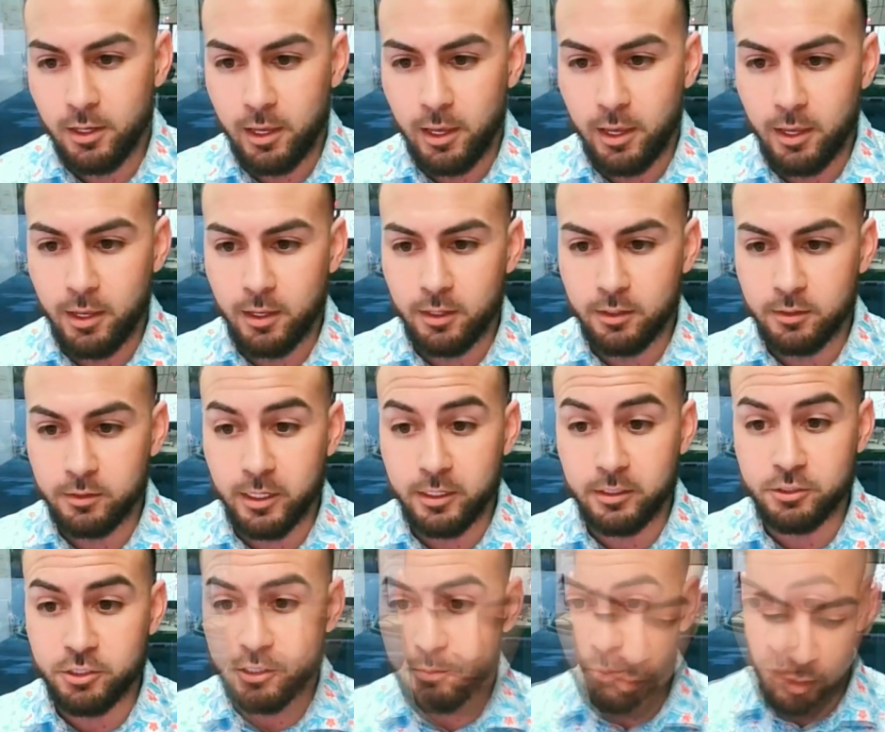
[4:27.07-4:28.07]
and they
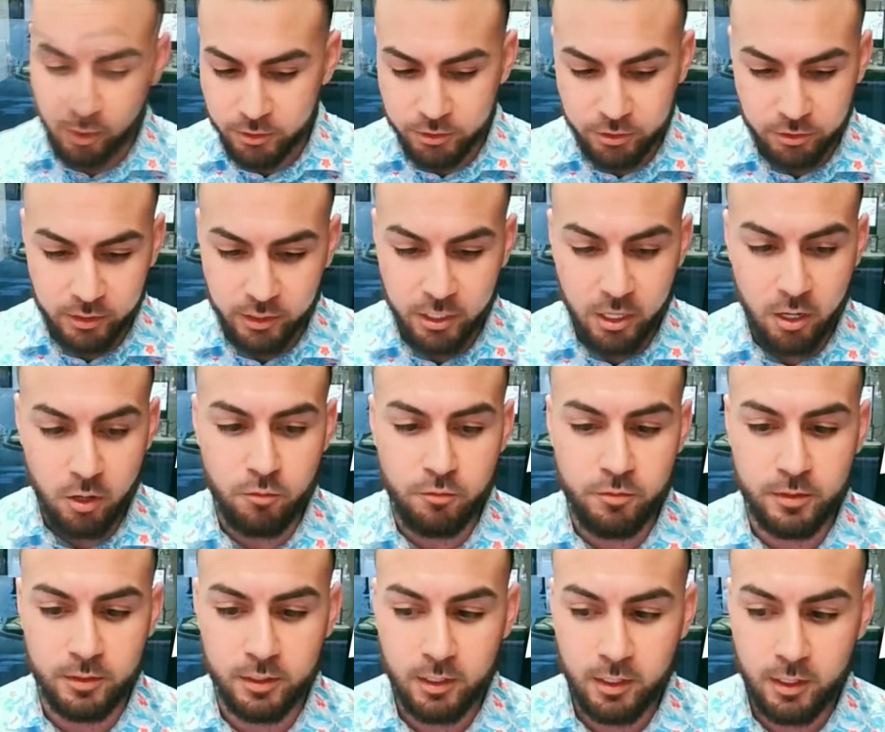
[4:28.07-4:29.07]
just bought it during
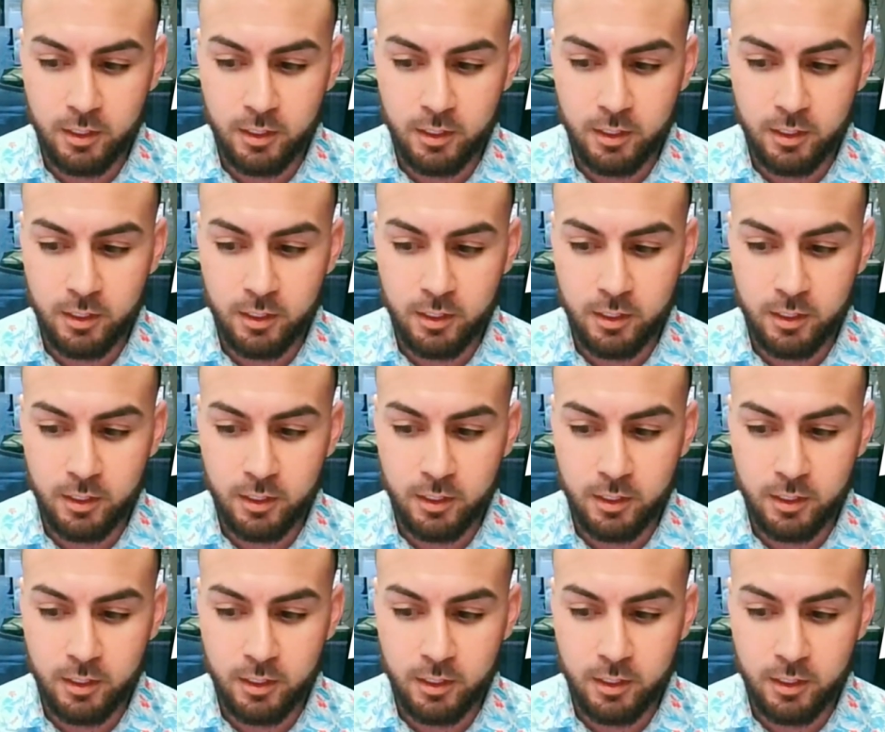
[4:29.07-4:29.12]
COVID.